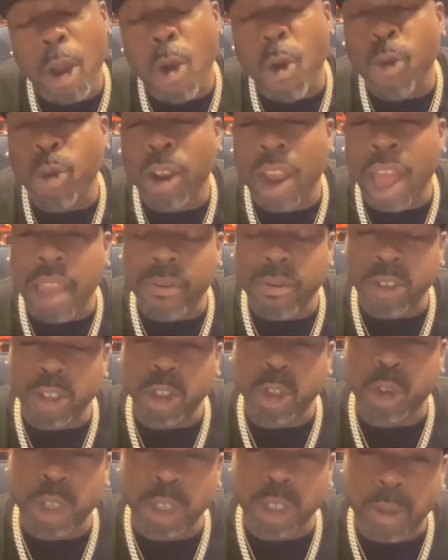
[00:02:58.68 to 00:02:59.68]
my own life
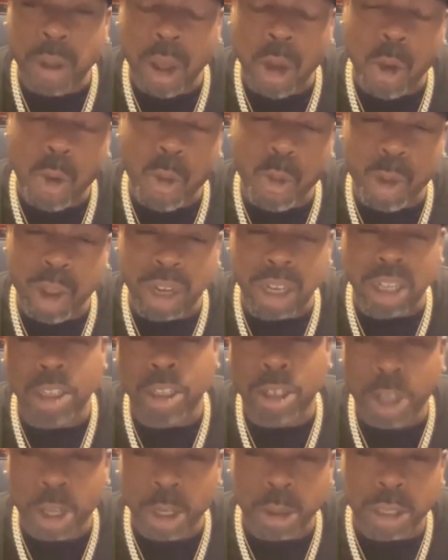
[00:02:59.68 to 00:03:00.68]
insurance, my own money,
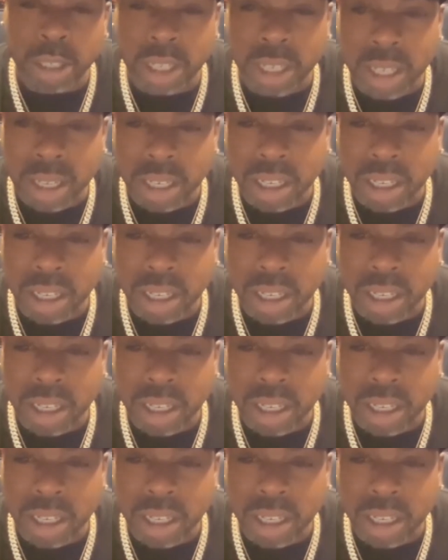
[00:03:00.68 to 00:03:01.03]
you know what I'm saying?